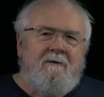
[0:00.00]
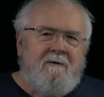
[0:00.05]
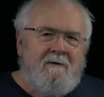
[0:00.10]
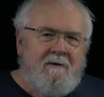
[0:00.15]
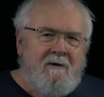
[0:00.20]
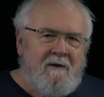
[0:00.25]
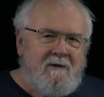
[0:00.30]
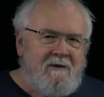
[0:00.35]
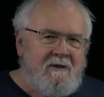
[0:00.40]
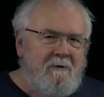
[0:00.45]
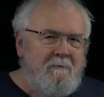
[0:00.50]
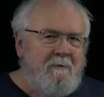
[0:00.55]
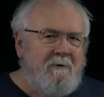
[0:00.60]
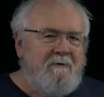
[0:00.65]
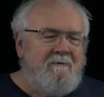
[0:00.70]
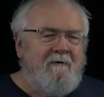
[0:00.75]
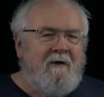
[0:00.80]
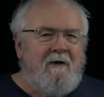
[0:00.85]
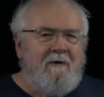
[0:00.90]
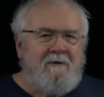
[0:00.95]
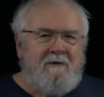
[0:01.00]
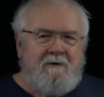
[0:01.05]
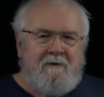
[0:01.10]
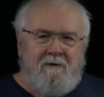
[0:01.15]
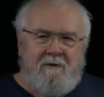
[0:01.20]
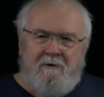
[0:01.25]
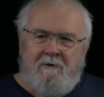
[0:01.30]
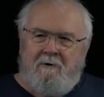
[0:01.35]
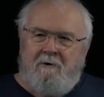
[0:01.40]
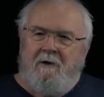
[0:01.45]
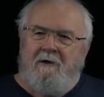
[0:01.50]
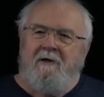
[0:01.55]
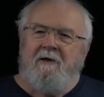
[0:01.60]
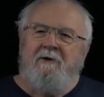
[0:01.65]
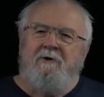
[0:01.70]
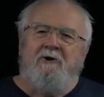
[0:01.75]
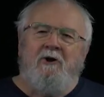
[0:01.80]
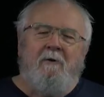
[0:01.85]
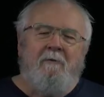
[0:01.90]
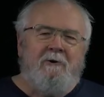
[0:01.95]
There's some advanced
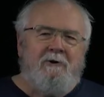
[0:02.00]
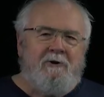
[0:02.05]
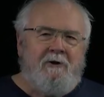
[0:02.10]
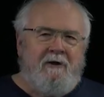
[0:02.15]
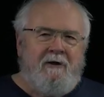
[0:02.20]
Euclidean geometry